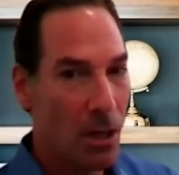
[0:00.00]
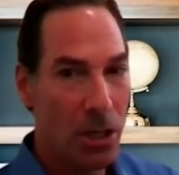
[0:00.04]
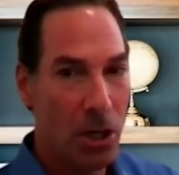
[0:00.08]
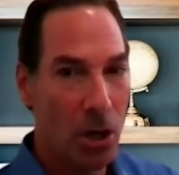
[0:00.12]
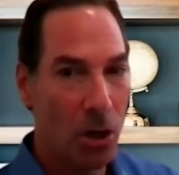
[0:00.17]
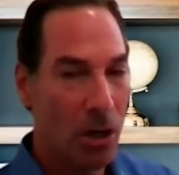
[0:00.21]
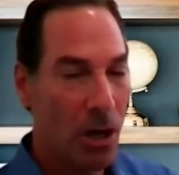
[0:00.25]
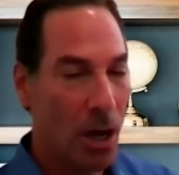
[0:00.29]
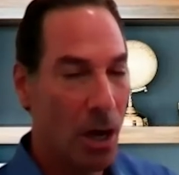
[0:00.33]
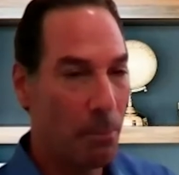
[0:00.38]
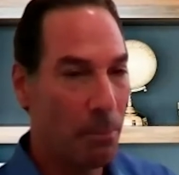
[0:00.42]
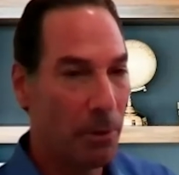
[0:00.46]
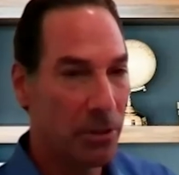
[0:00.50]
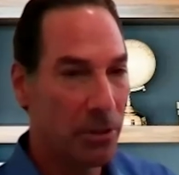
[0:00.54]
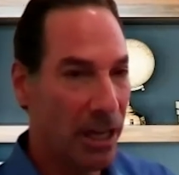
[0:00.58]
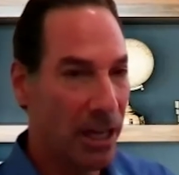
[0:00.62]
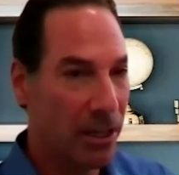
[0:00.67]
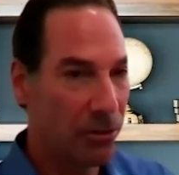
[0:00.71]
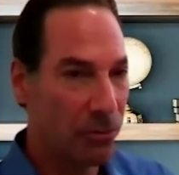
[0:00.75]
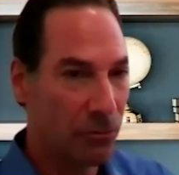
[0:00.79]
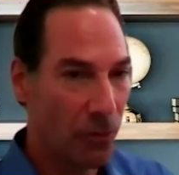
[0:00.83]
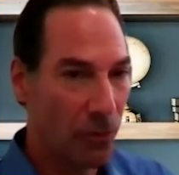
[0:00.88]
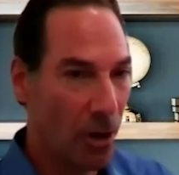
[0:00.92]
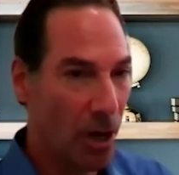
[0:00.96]
you know, a couple
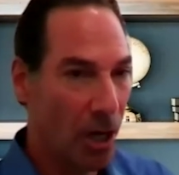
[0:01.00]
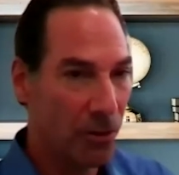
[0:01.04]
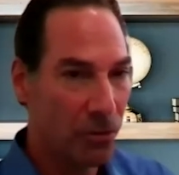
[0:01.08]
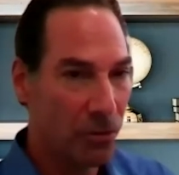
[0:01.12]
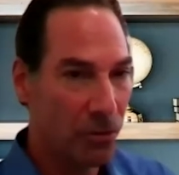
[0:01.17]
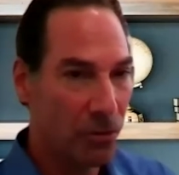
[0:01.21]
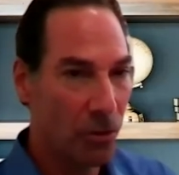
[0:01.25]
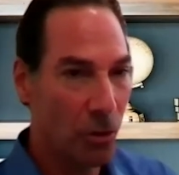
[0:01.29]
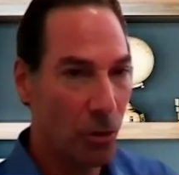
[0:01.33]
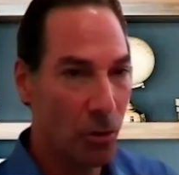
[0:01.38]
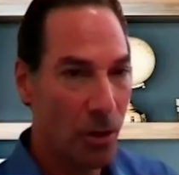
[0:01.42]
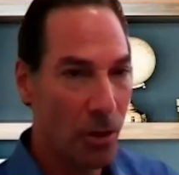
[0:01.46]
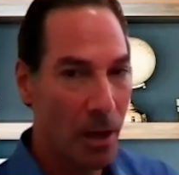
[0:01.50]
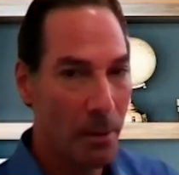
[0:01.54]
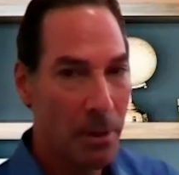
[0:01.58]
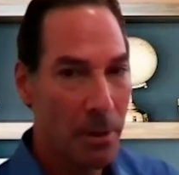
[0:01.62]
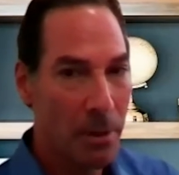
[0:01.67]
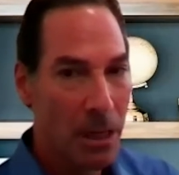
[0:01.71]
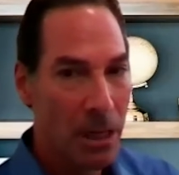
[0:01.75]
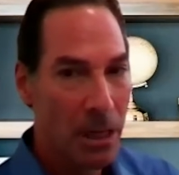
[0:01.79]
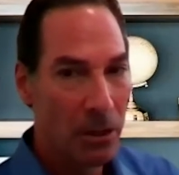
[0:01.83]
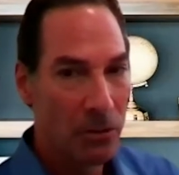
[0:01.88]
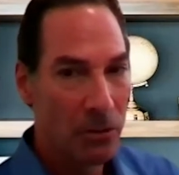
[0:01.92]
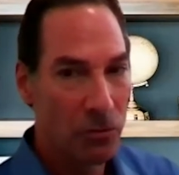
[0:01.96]
days for us and do
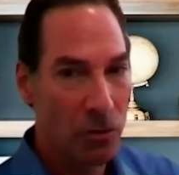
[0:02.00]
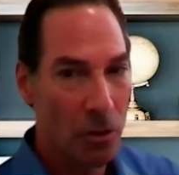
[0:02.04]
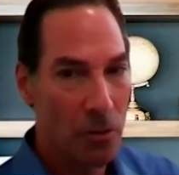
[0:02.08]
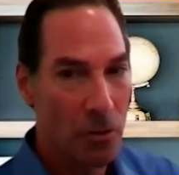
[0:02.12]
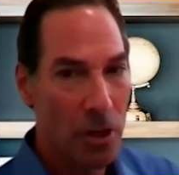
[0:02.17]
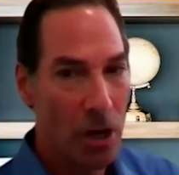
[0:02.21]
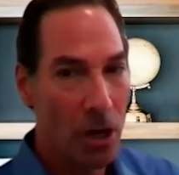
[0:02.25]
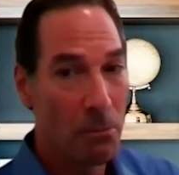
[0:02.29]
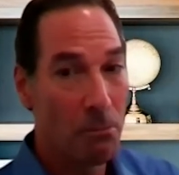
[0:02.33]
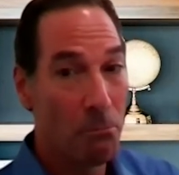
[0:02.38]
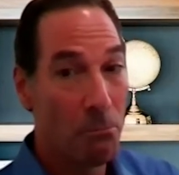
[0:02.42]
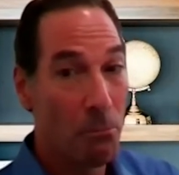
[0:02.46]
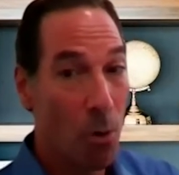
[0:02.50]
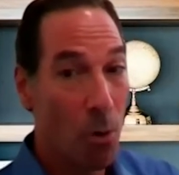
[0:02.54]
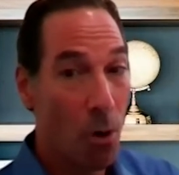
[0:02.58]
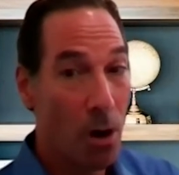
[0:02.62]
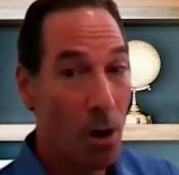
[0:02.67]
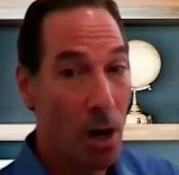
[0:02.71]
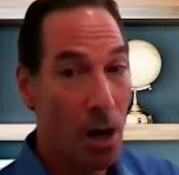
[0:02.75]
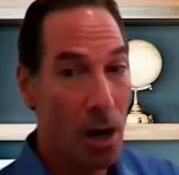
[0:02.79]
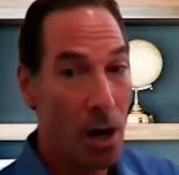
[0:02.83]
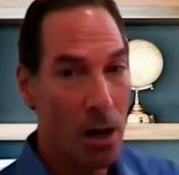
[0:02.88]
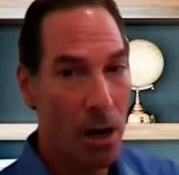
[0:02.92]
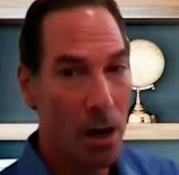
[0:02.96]
them. So they're
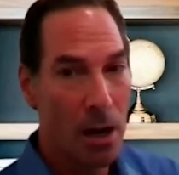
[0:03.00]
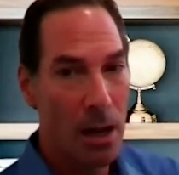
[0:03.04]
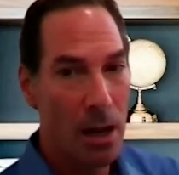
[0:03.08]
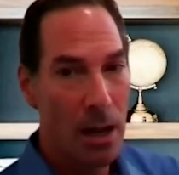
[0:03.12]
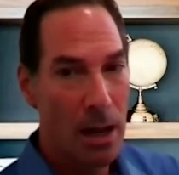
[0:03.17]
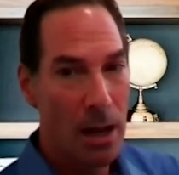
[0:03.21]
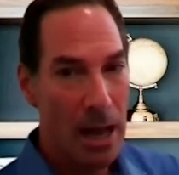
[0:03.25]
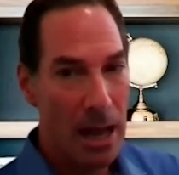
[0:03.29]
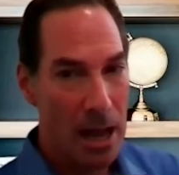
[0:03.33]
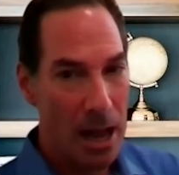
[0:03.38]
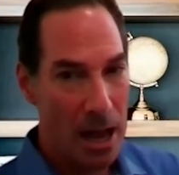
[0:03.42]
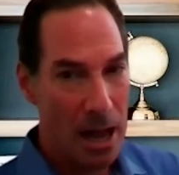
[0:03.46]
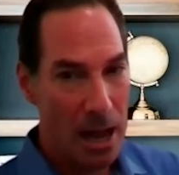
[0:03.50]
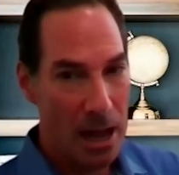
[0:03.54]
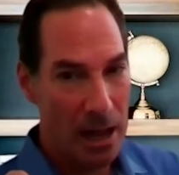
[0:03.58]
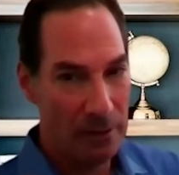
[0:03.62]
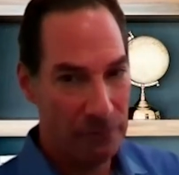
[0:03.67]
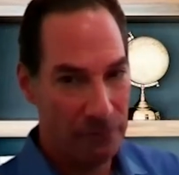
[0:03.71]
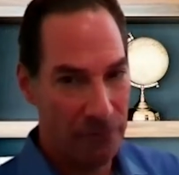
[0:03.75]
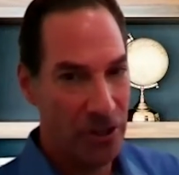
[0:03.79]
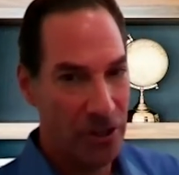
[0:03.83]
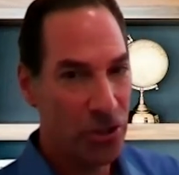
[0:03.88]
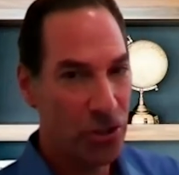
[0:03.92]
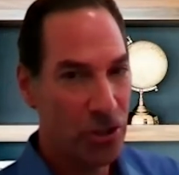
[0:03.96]
more uh,
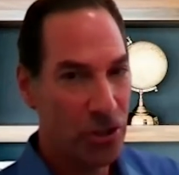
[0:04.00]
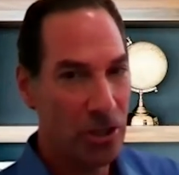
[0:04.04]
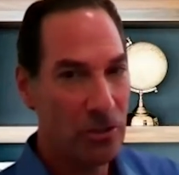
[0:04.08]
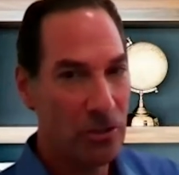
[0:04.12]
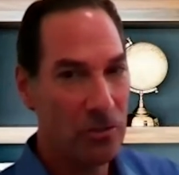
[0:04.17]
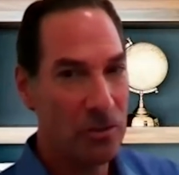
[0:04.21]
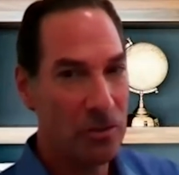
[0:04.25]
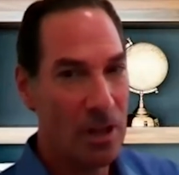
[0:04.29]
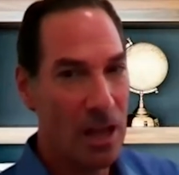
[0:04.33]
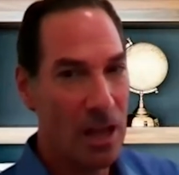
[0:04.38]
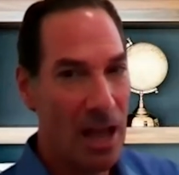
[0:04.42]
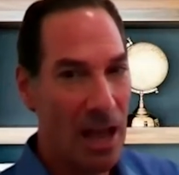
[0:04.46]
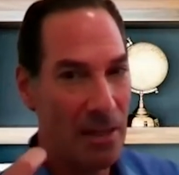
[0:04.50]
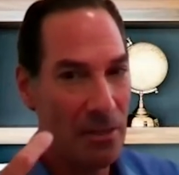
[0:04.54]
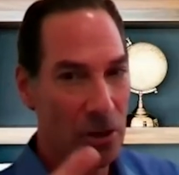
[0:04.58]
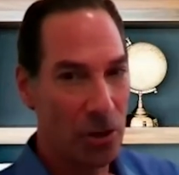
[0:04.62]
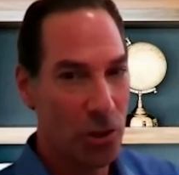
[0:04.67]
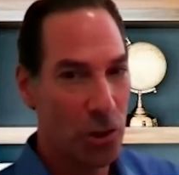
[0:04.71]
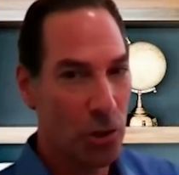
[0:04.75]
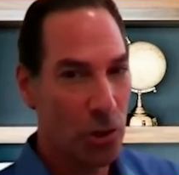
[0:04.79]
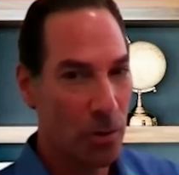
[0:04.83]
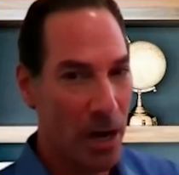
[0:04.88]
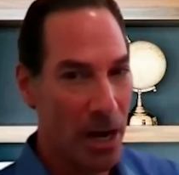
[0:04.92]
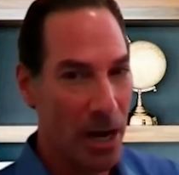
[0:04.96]
efficient and they're
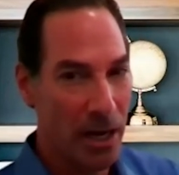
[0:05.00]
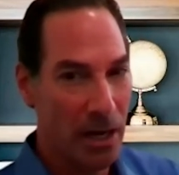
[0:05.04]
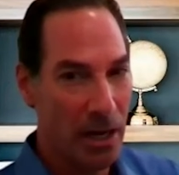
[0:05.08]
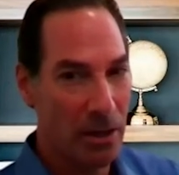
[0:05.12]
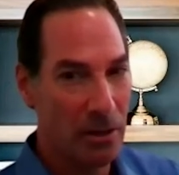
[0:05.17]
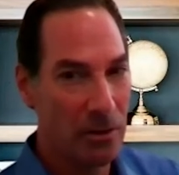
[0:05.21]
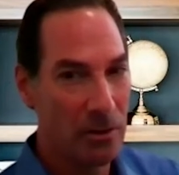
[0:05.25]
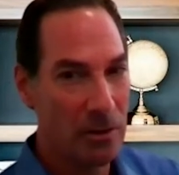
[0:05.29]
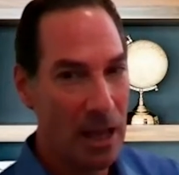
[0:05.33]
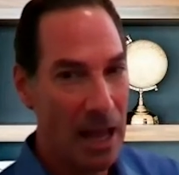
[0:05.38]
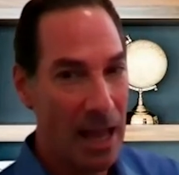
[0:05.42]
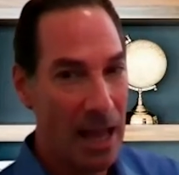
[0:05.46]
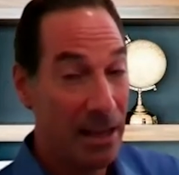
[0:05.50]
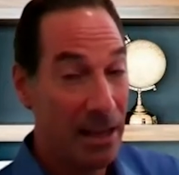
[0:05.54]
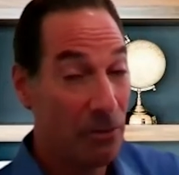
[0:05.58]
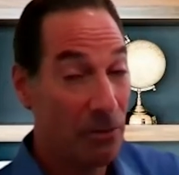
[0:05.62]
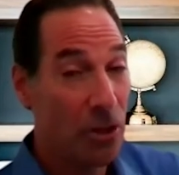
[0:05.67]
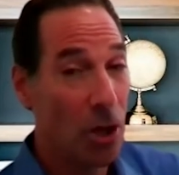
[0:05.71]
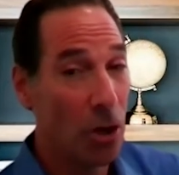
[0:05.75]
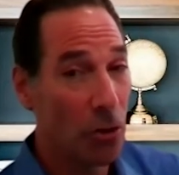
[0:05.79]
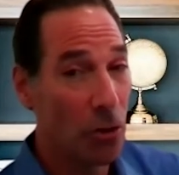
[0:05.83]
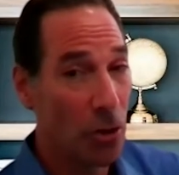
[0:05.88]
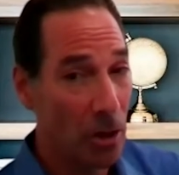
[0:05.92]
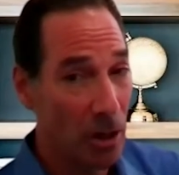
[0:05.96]
trained,
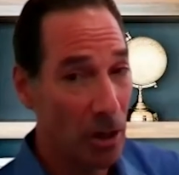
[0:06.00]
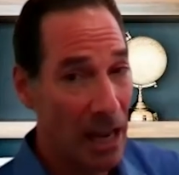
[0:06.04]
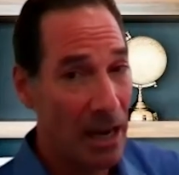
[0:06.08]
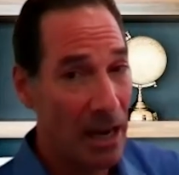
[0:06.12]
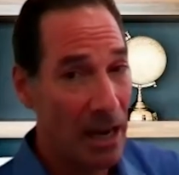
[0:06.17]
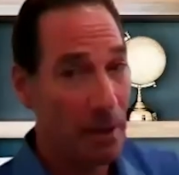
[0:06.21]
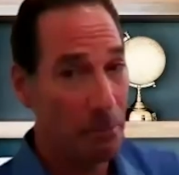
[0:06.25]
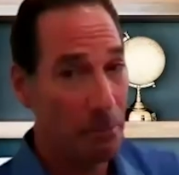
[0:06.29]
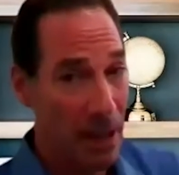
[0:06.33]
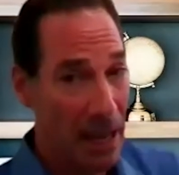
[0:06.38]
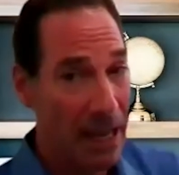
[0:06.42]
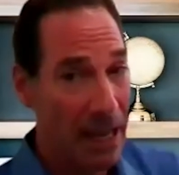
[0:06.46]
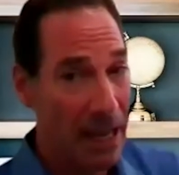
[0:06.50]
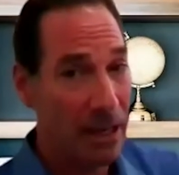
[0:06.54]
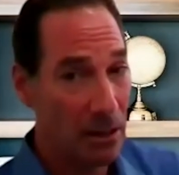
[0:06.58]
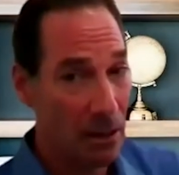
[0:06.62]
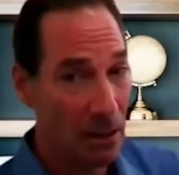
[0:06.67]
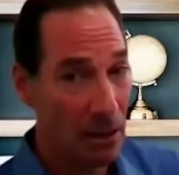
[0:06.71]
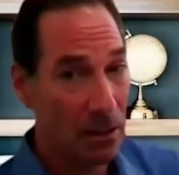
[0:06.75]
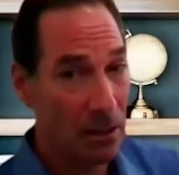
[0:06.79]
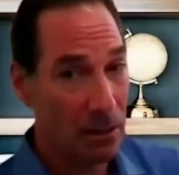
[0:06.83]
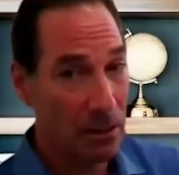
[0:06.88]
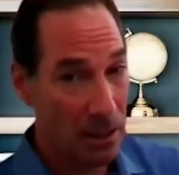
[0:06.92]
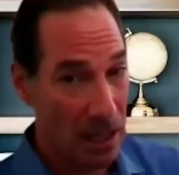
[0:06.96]
even though they're getting
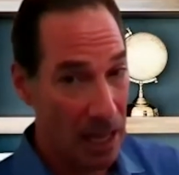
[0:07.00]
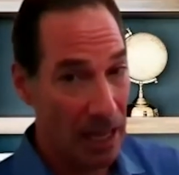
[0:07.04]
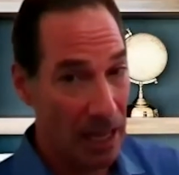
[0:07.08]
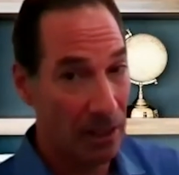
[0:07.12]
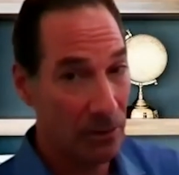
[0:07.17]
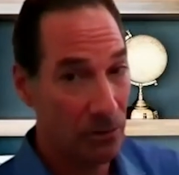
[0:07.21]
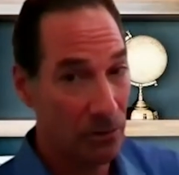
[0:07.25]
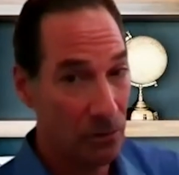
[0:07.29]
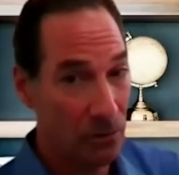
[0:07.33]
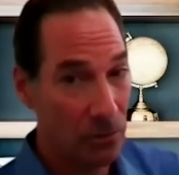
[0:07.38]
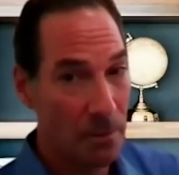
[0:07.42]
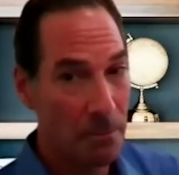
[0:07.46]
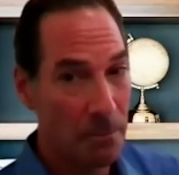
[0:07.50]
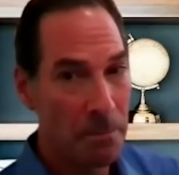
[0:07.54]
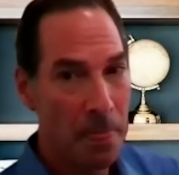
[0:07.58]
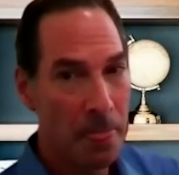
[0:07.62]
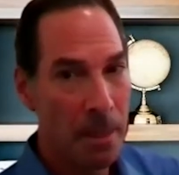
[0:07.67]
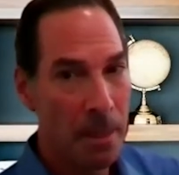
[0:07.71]
paid less.